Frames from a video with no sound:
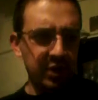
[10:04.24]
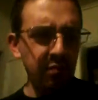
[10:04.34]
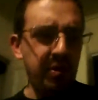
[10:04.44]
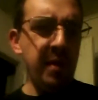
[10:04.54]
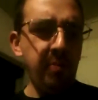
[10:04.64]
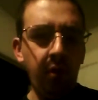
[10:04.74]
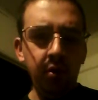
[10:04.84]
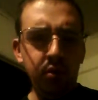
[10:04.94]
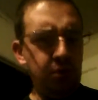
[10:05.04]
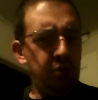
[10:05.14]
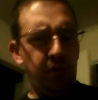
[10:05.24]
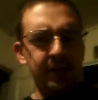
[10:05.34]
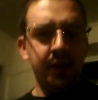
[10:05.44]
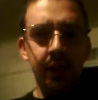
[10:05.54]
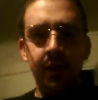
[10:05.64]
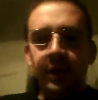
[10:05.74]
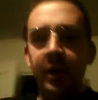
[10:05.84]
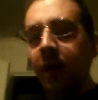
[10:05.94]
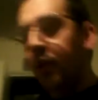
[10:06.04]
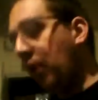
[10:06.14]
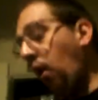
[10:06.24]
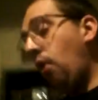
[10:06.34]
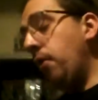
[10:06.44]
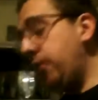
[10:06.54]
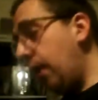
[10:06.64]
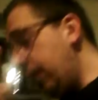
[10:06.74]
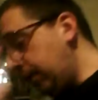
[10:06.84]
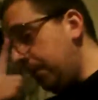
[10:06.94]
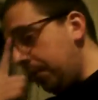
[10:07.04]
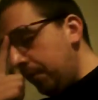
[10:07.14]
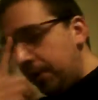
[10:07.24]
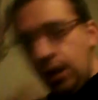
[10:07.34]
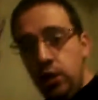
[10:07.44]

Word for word: you people. What? He's like, oh, I'm sorry, the WWE